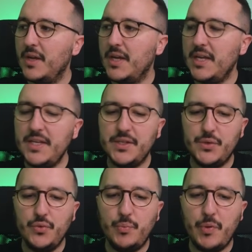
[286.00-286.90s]

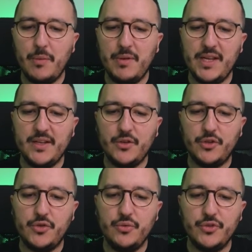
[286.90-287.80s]
into
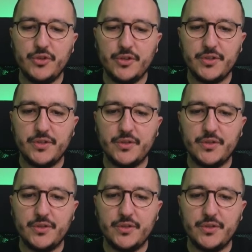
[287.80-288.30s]
public.users.